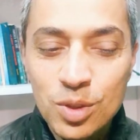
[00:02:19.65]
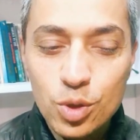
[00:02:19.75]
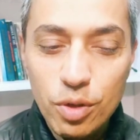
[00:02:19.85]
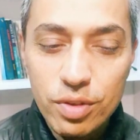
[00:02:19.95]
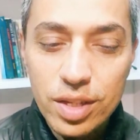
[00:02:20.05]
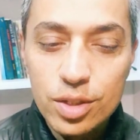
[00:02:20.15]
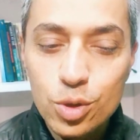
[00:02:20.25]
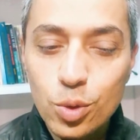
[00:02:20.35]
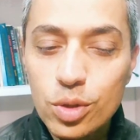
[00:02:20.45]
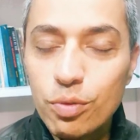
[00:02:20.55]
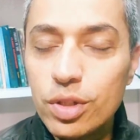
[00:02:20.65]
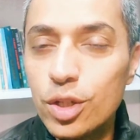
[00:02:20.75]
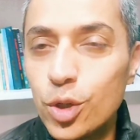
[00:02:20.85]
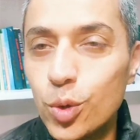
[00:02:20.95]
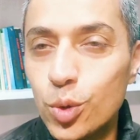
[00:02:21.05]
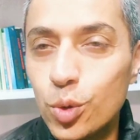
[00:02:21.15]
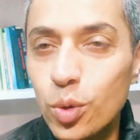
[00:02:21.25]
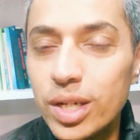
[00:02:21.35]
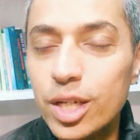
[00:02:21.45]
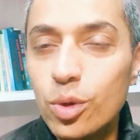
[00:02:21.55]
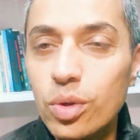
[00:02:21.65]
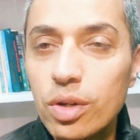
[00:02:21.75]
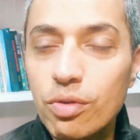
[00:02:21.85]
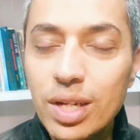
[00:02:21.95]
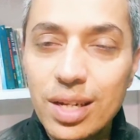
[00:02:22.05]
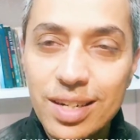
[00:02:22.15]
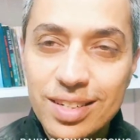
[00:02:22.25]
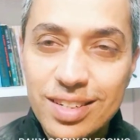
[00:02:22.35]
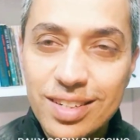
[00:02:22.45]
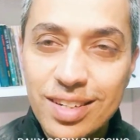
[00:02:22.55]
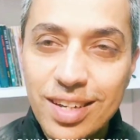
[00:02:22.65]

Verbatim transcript: So if there is truth within you, you don't need to reveal it